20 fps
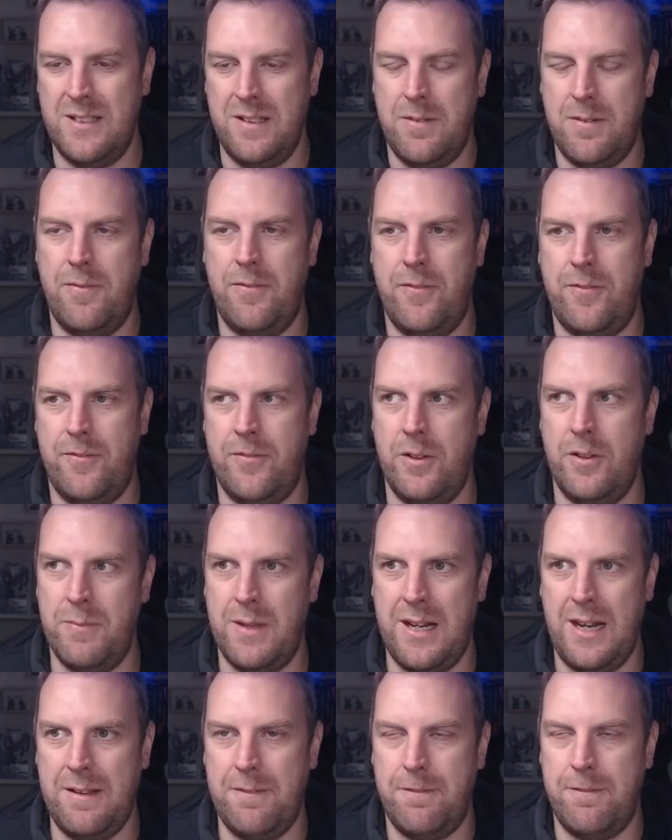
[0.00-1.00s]
From
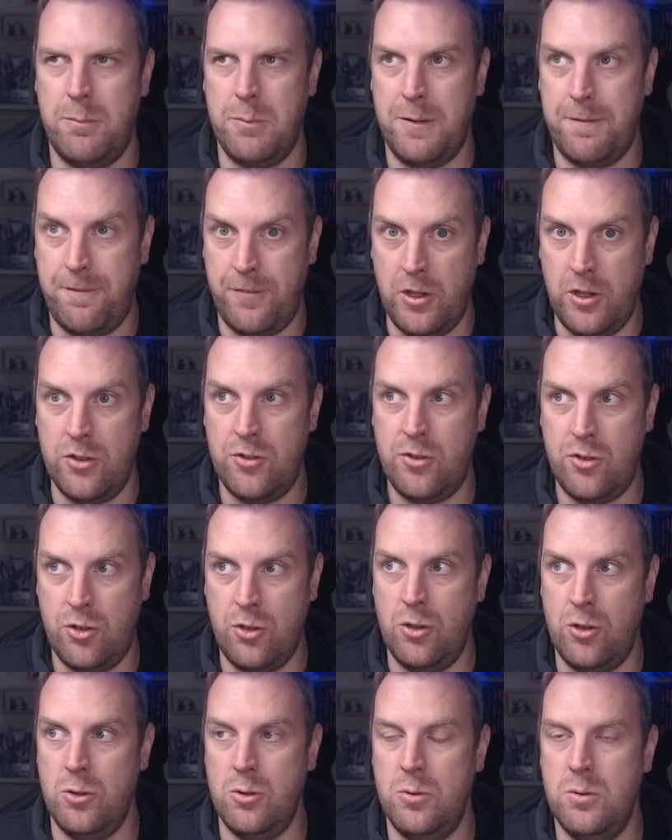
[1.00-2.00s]
the first
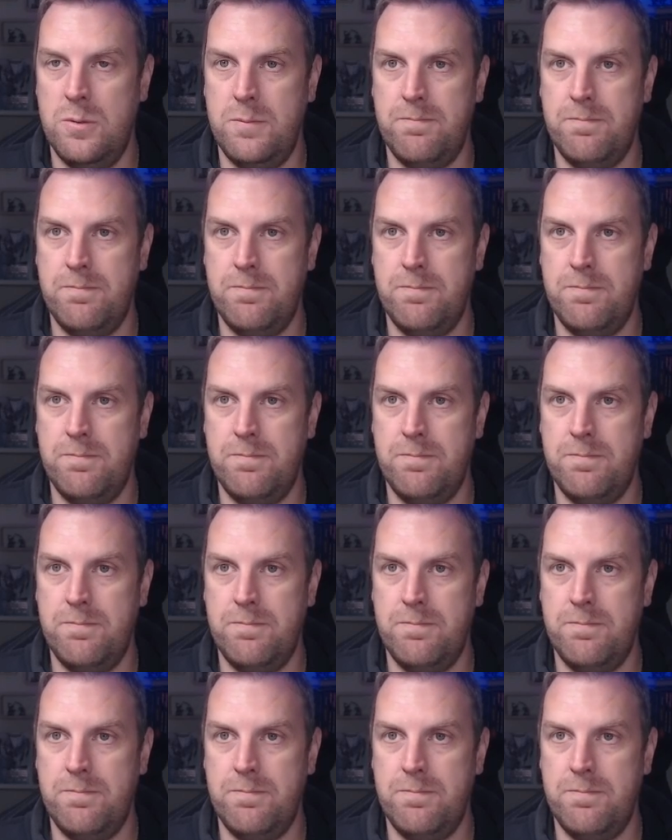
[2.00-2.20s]
2